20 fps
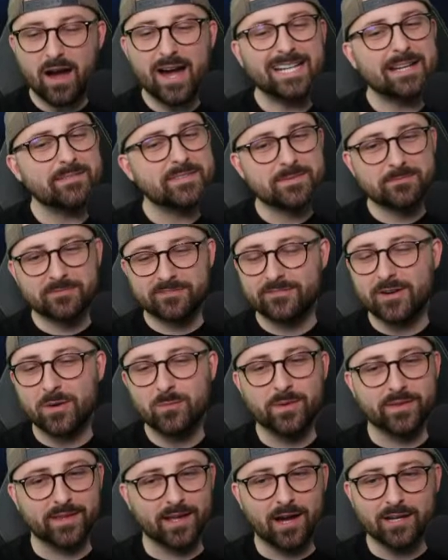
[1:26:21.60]
I'd have some
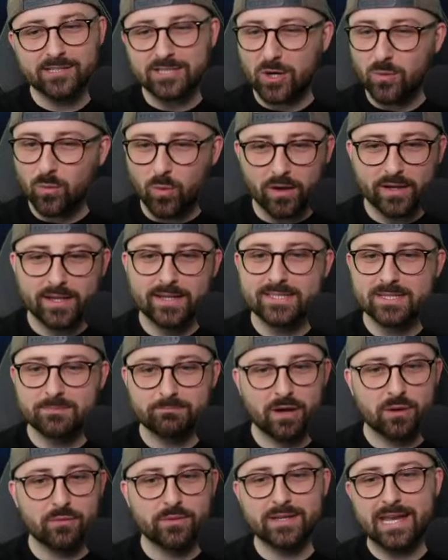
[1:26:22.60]
fun with it. I'd go Watkins
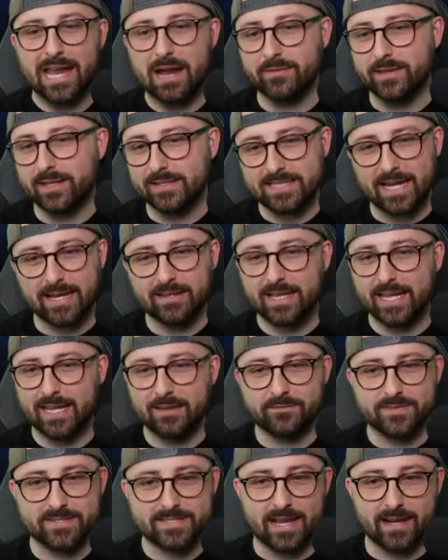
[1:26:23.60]
and Bowen now and then take the
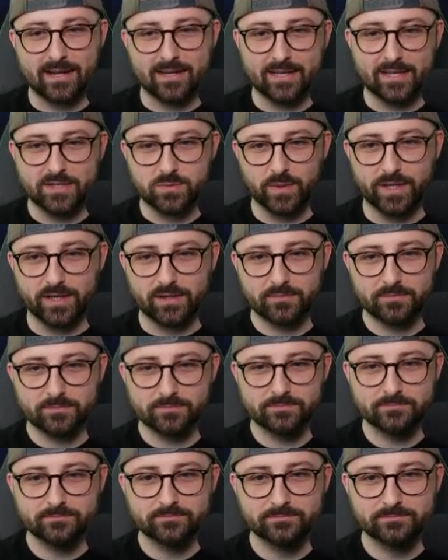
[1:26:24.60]
hit for Saka next week.